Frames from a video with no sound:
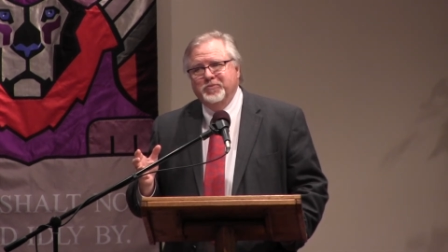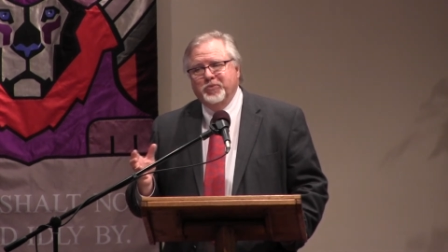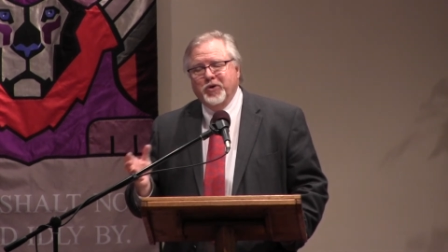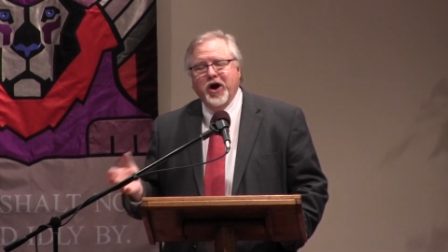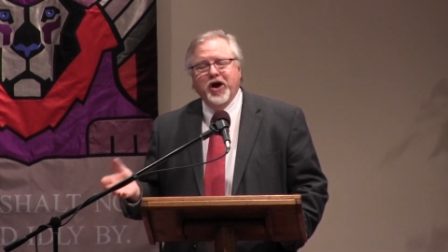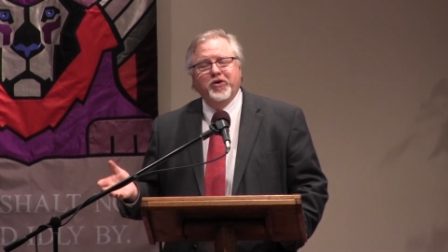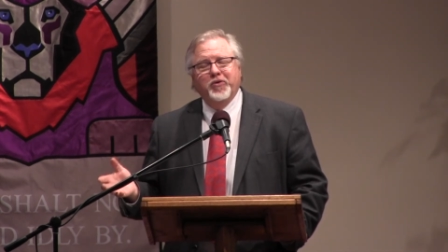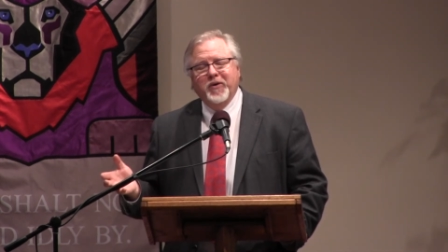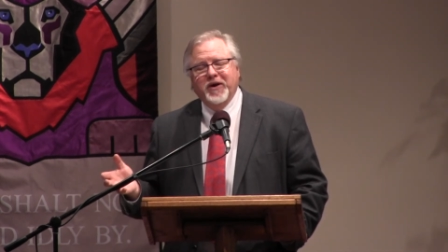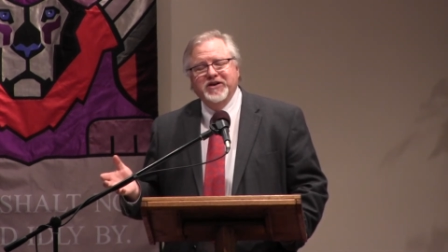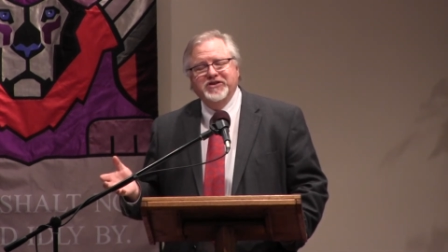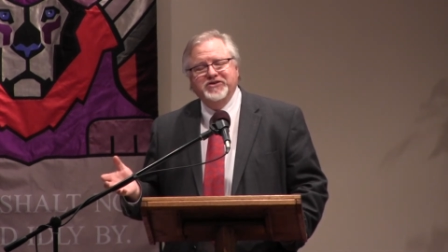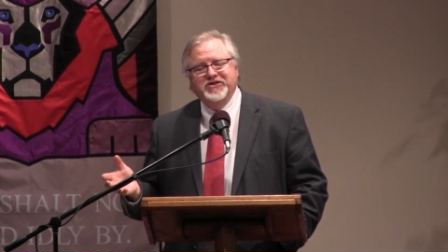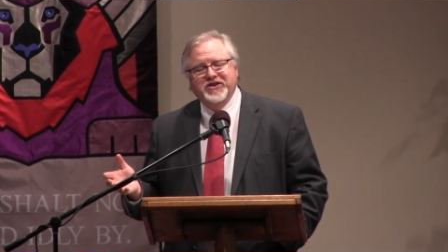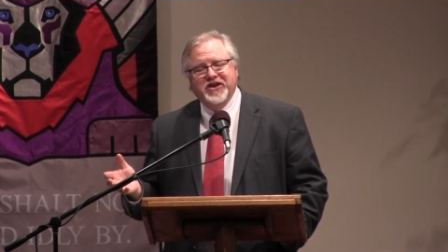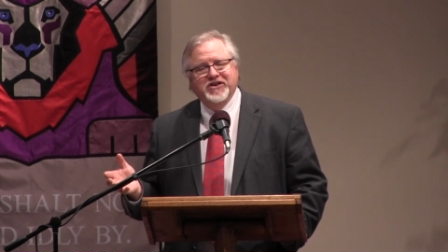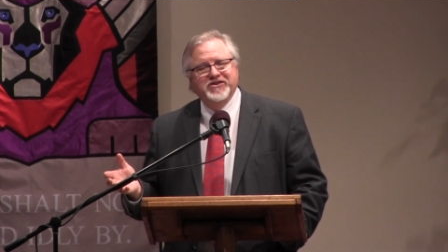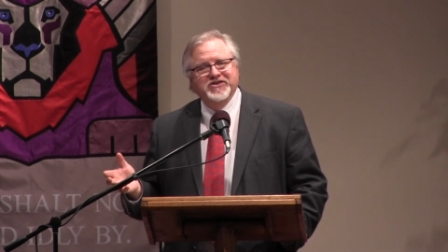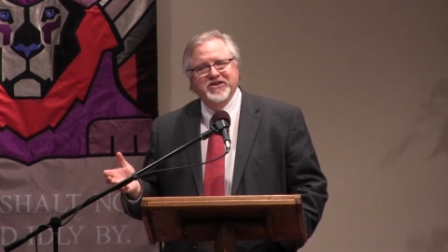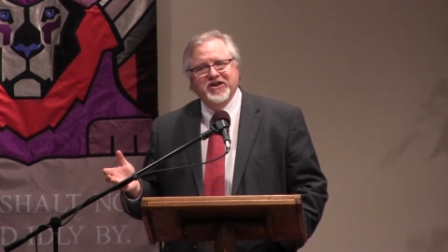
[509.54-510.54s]
progress
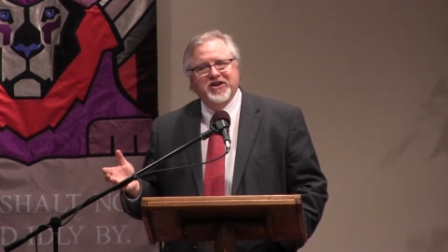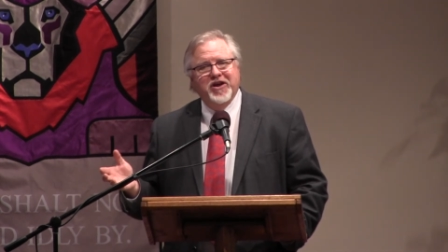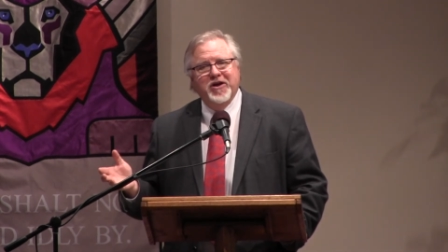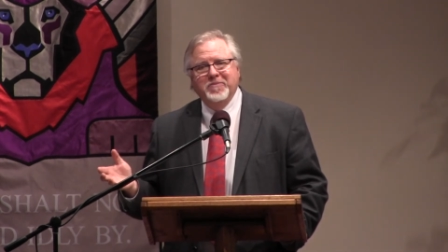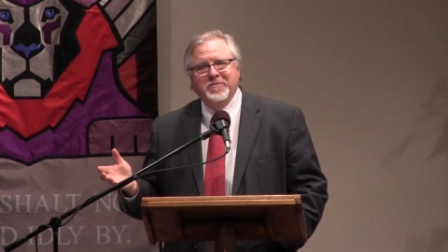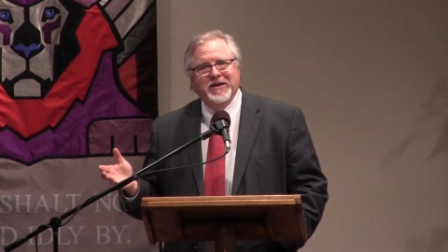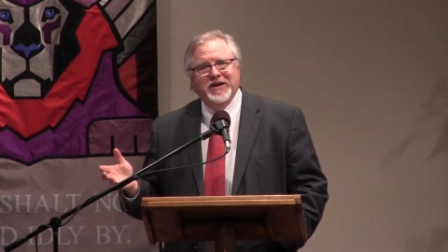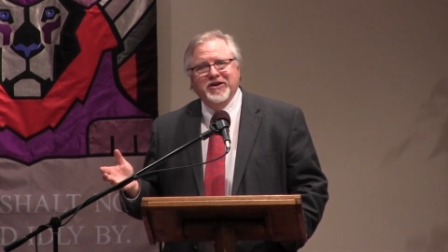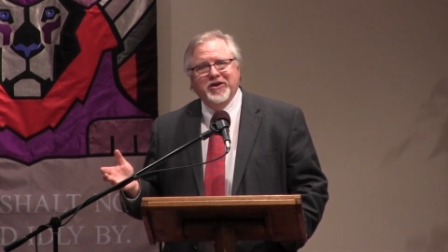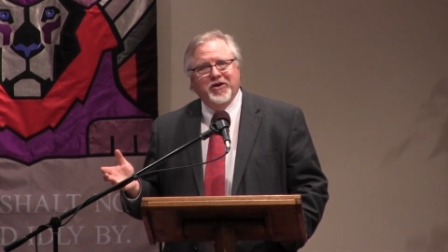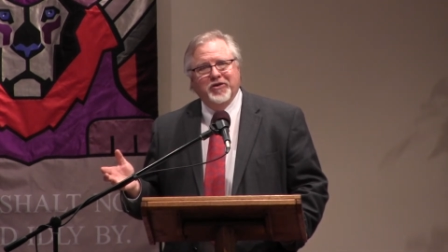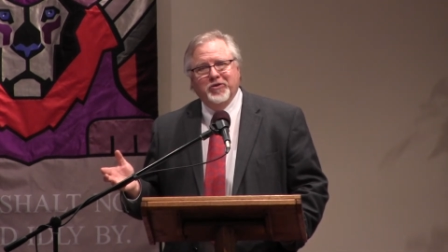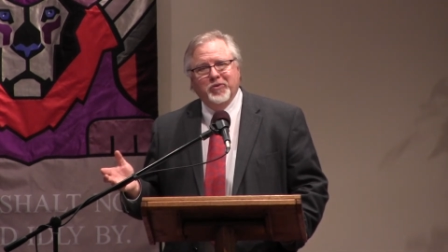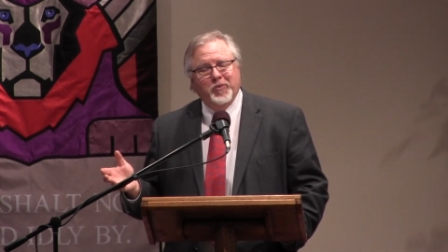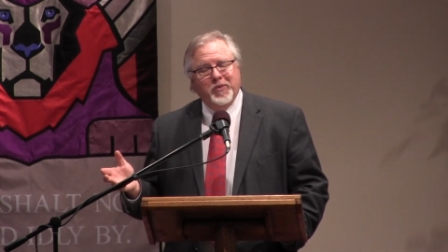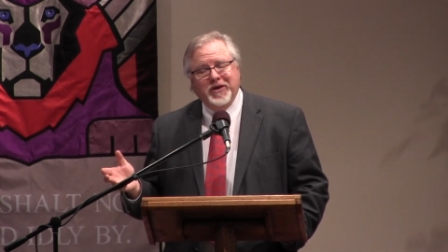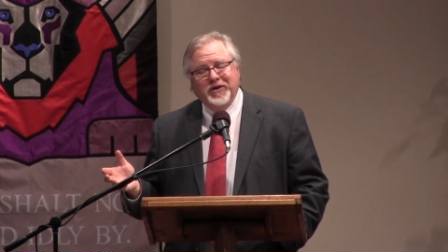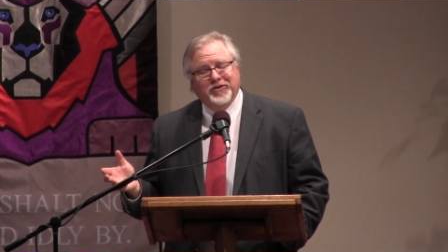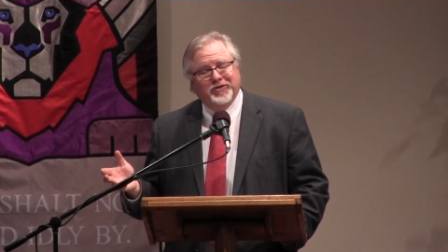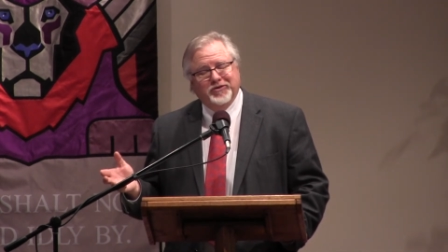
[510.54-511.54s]
doesn't come in on the
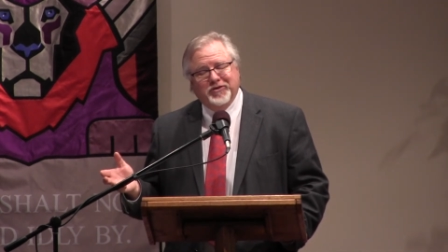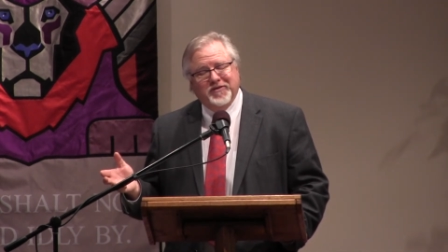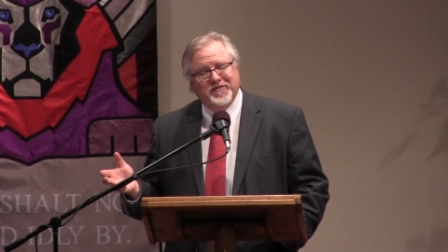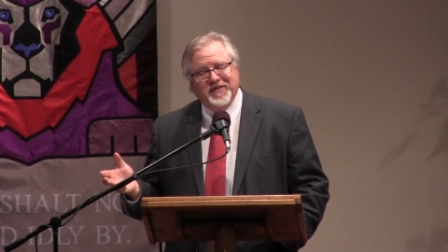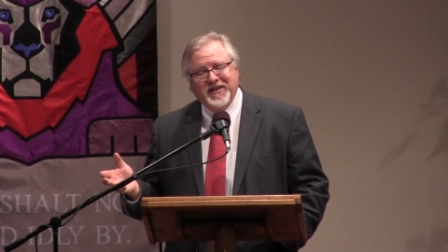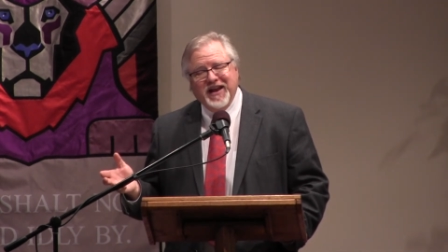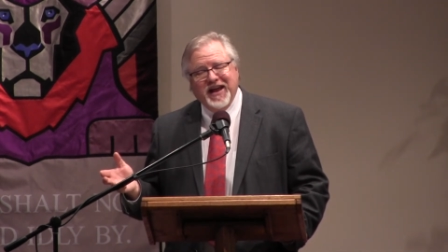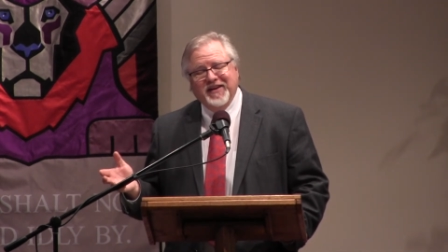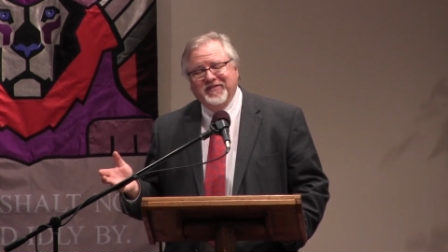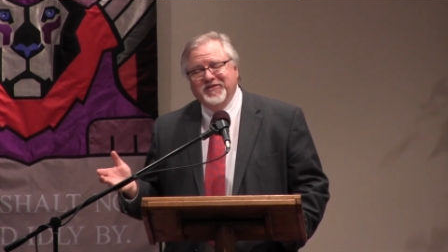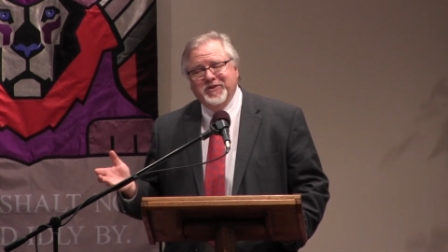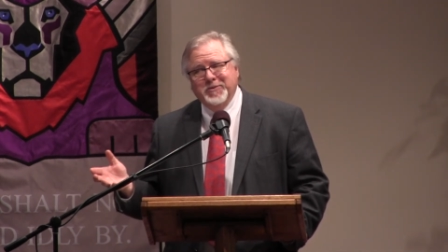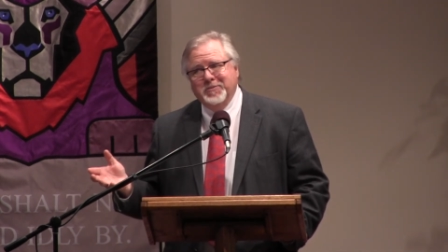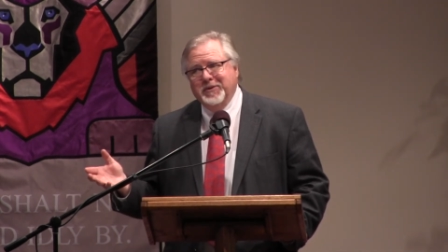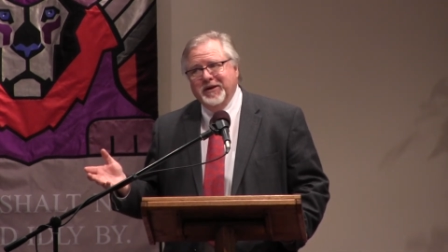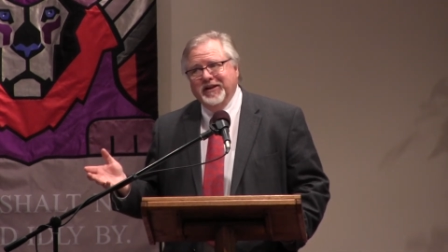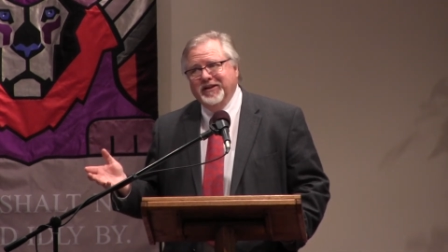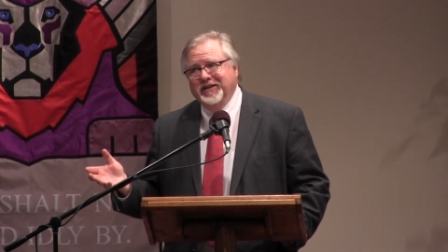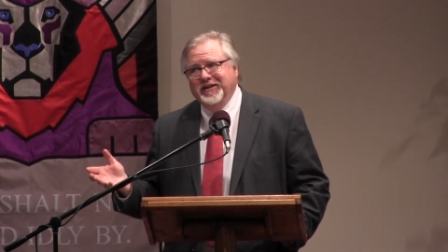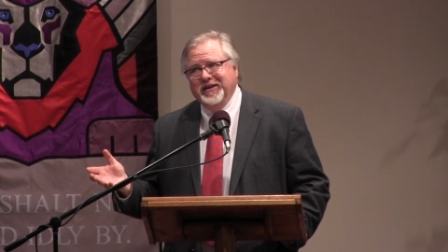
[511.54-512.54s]
wheels of
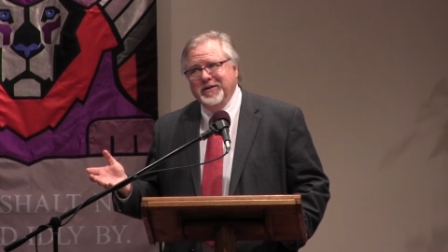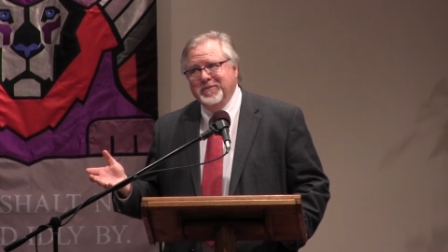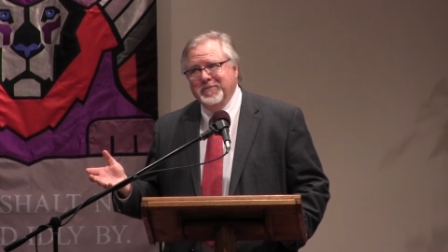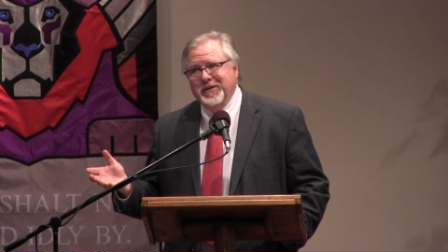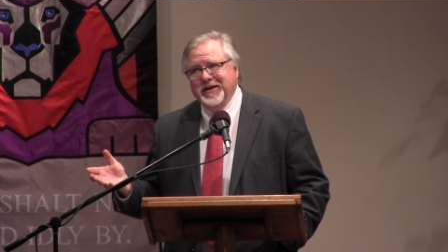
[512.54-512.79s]
inevitability,